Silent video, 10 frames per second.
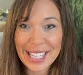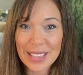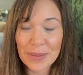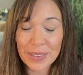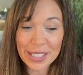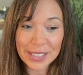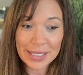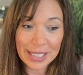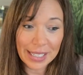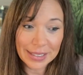
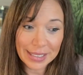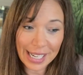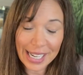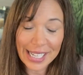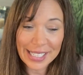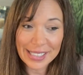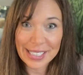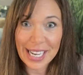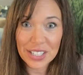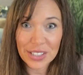this guide is
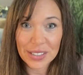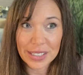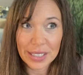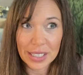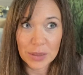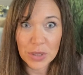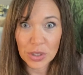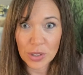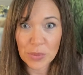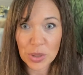attached in the
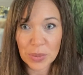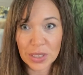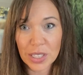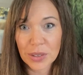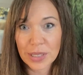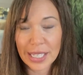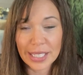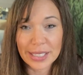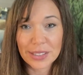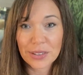description below,
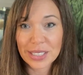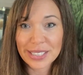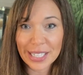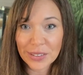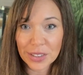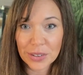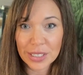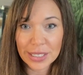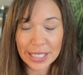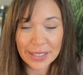and you can download
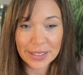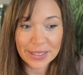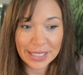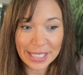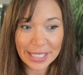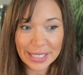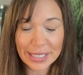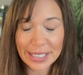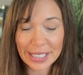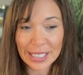it in the link.
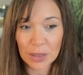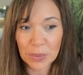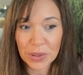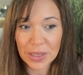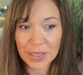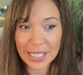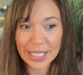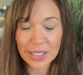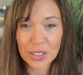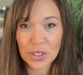I'll put the
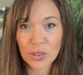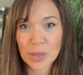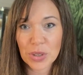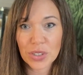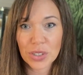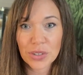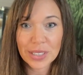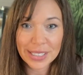link in the description so you can